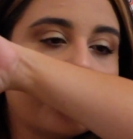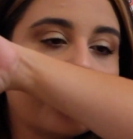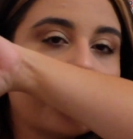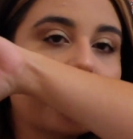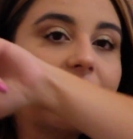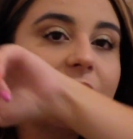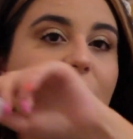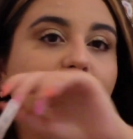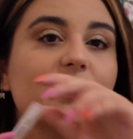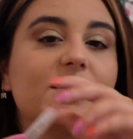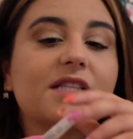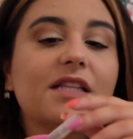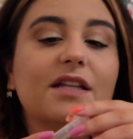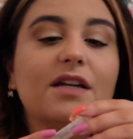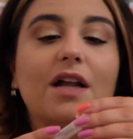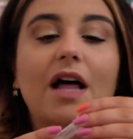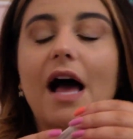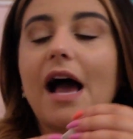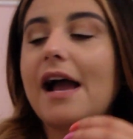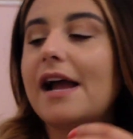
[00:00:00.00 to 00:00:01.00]
This one's a
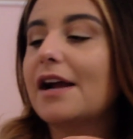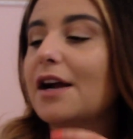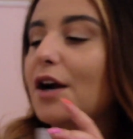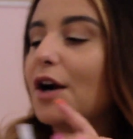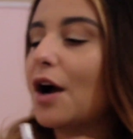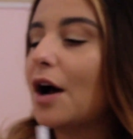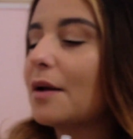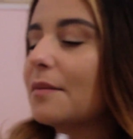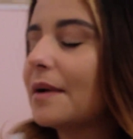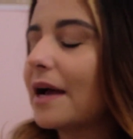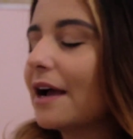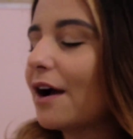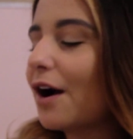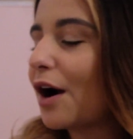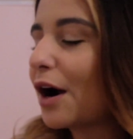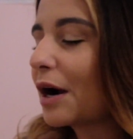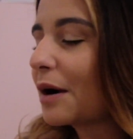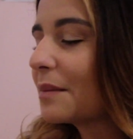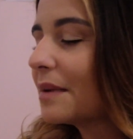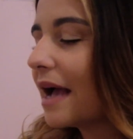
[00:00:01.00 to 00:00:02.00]
little higher on my
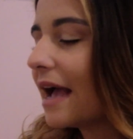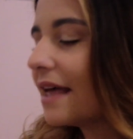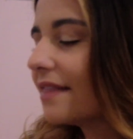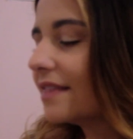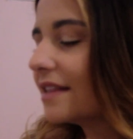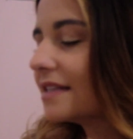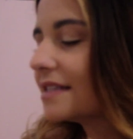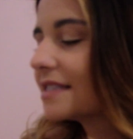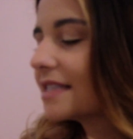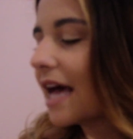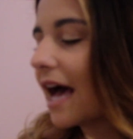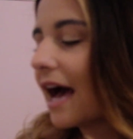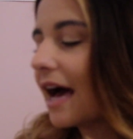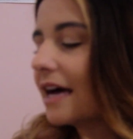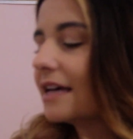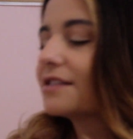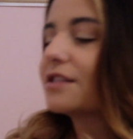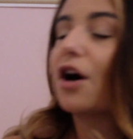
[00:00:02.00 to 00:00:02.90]
arm, and this has